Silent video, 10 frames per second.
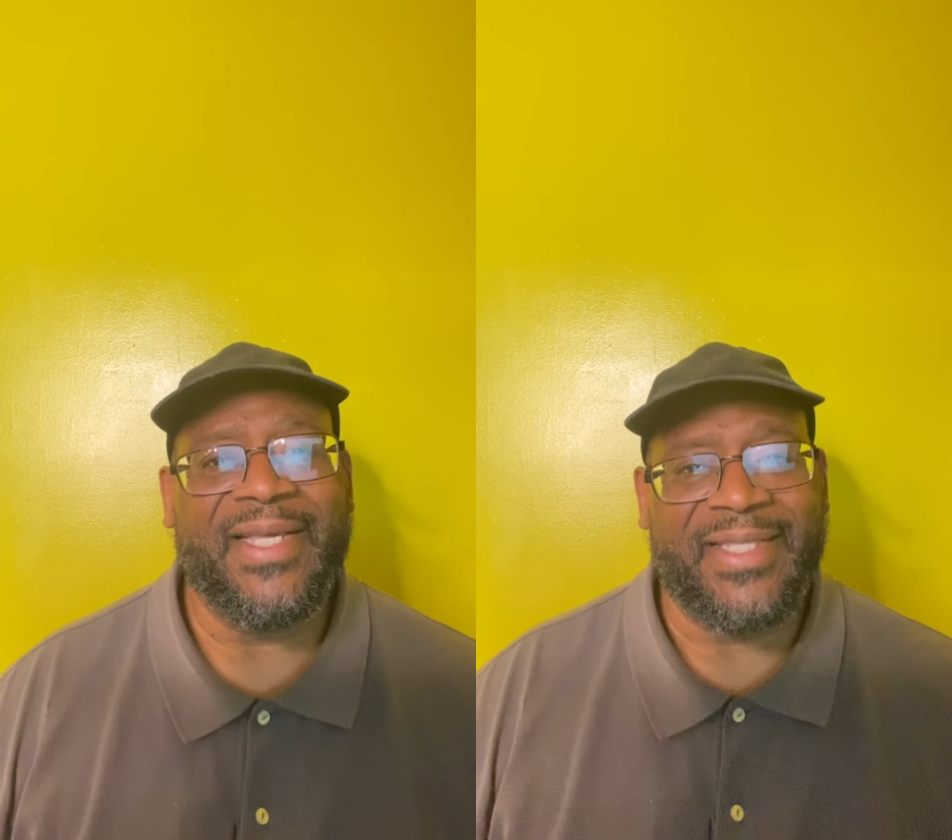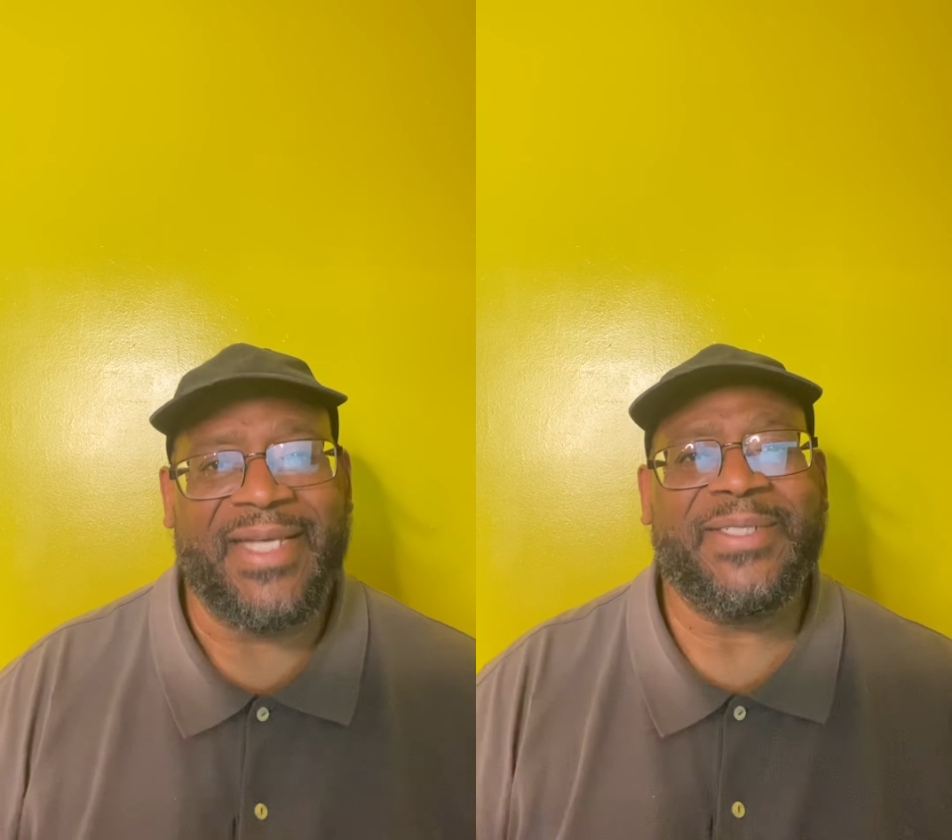
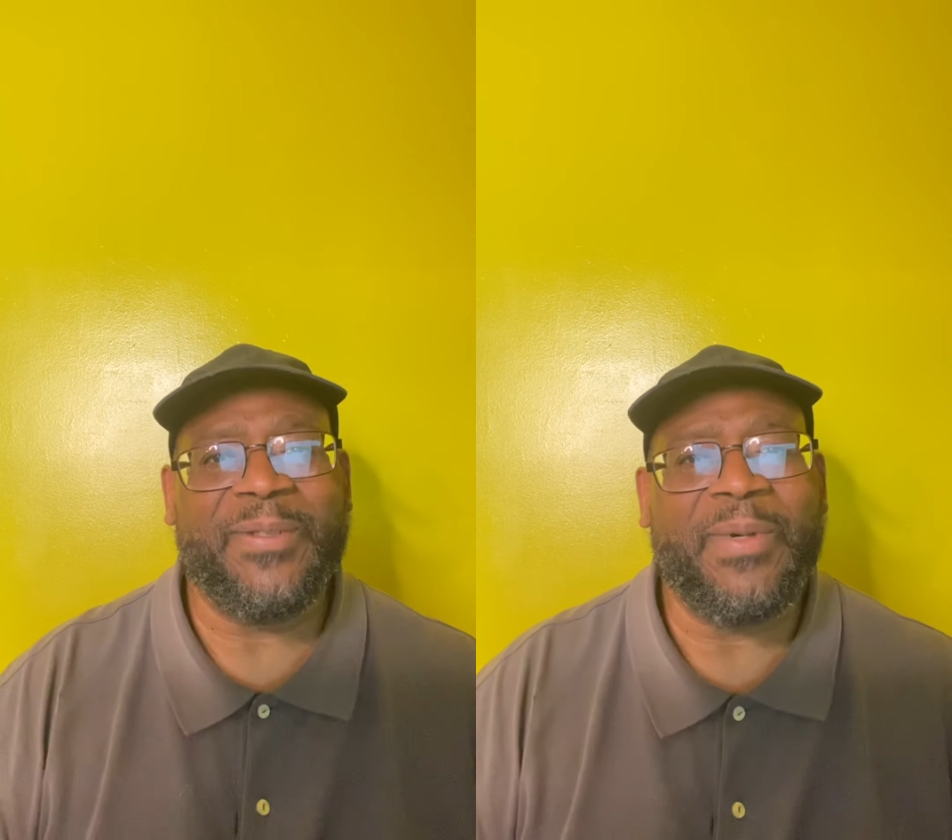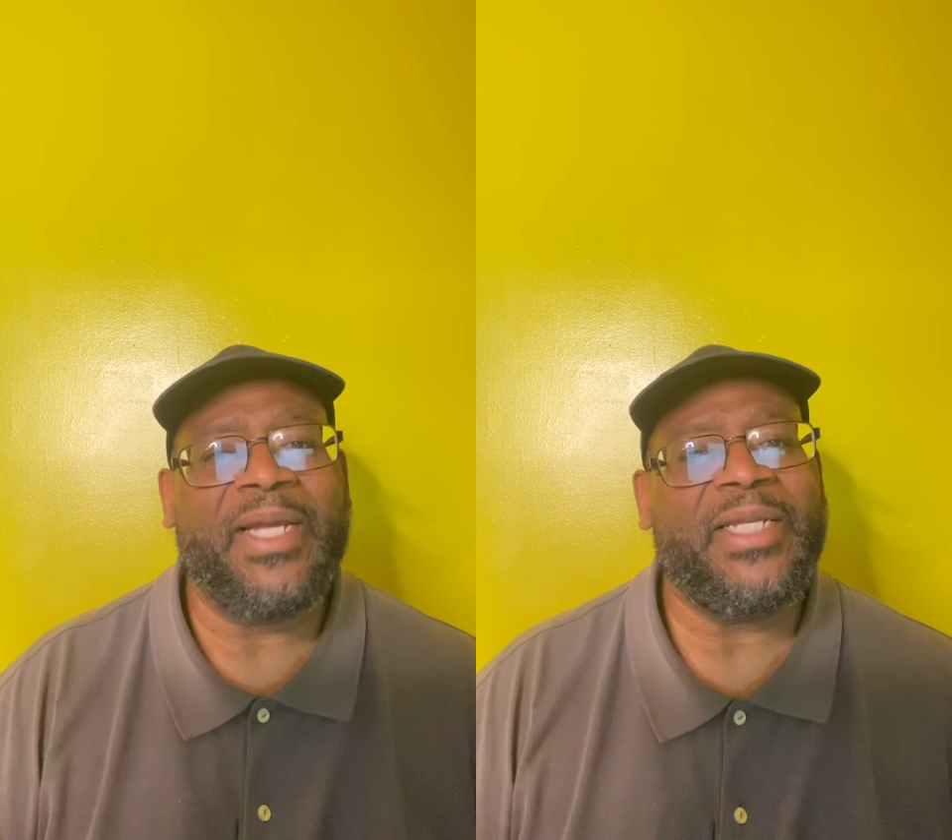that's your
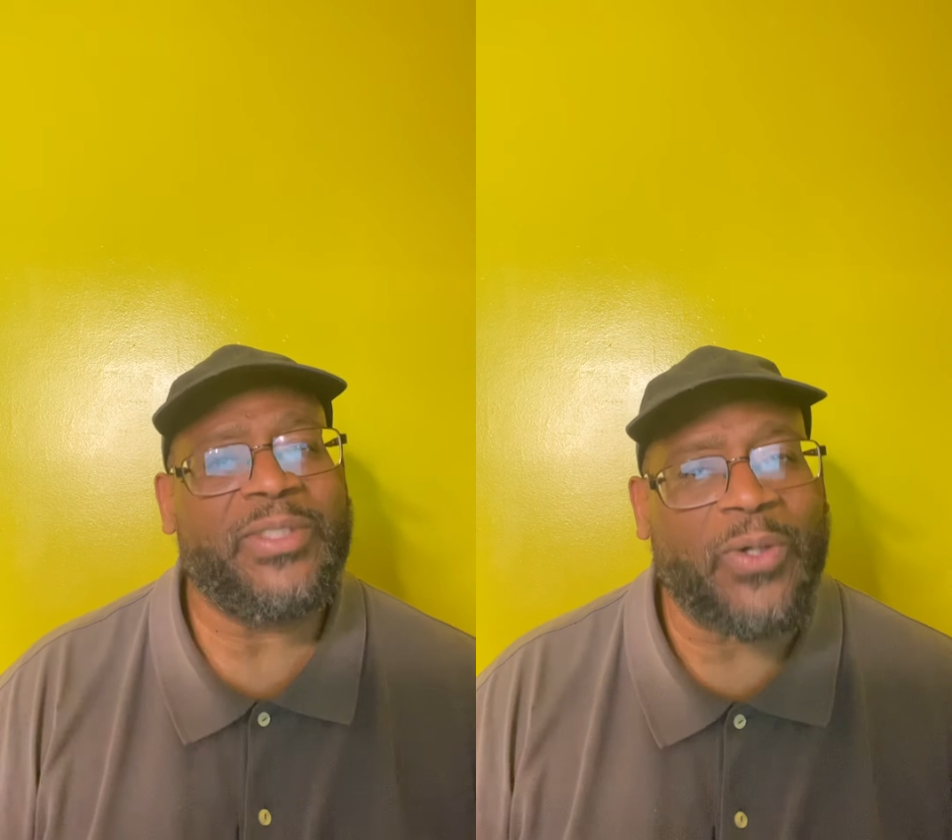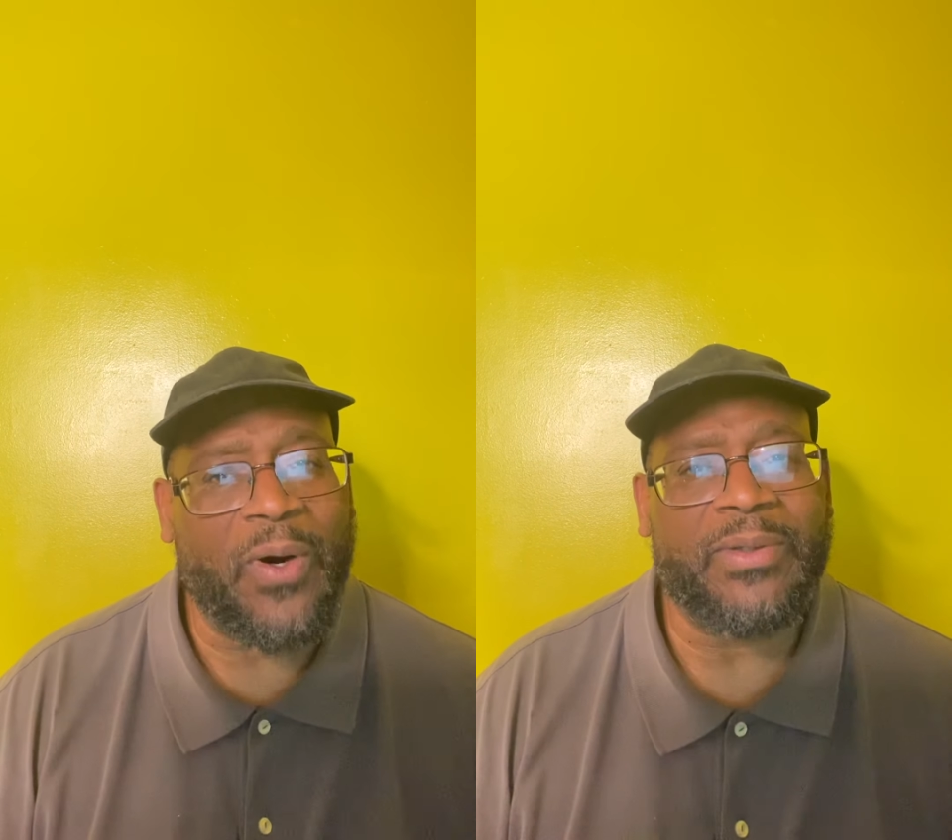body
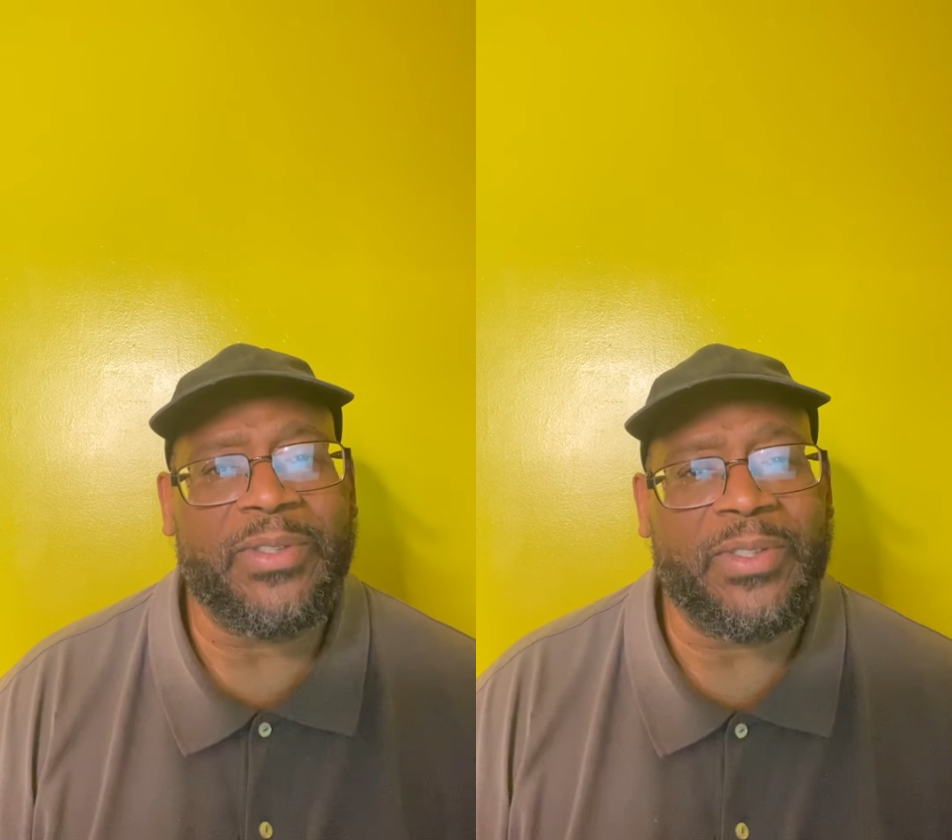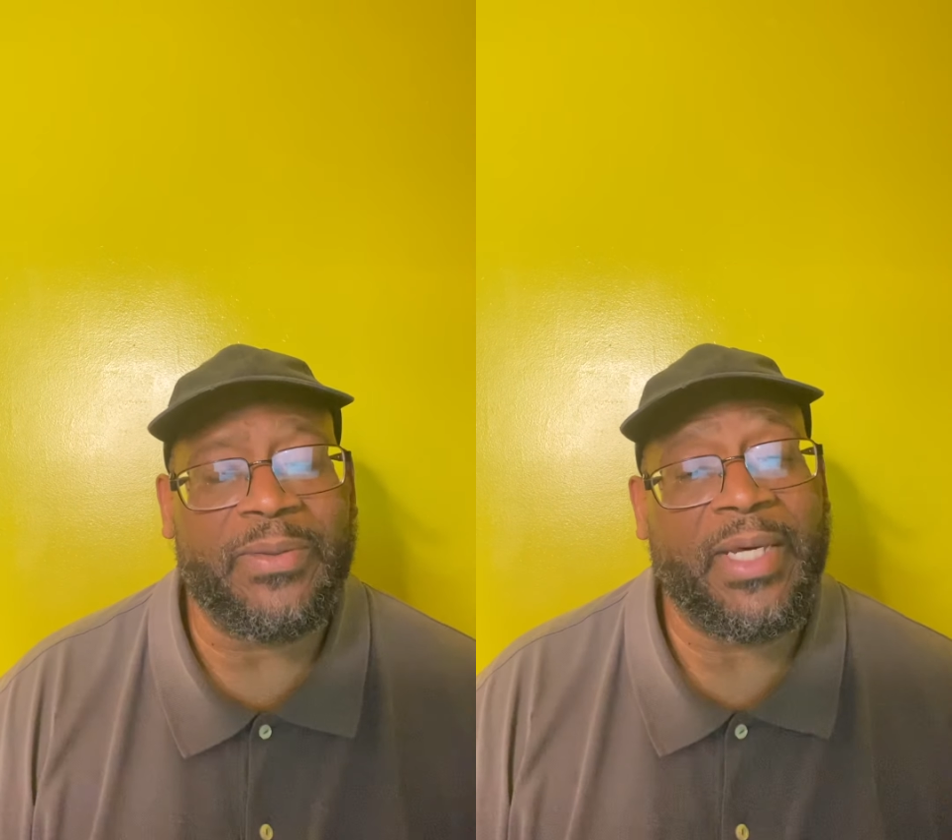talking to you.